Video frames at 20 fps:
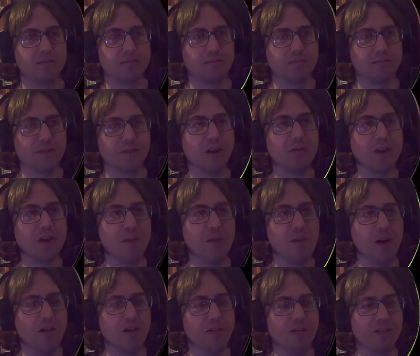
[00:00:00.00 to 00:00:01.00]
Oh, come
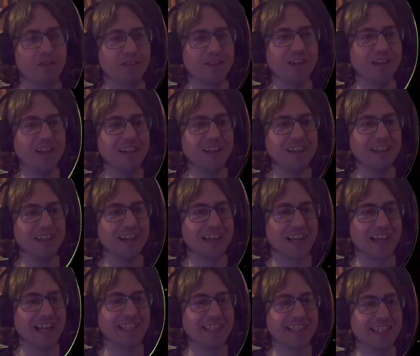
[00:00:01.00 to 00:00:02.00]
on. I
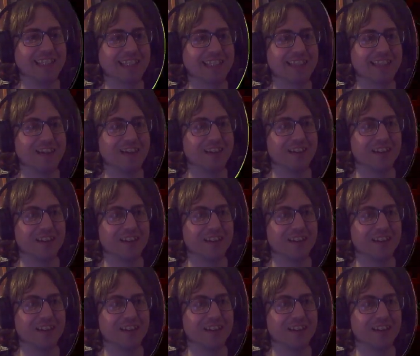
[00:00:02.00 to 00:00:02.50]
guess it's not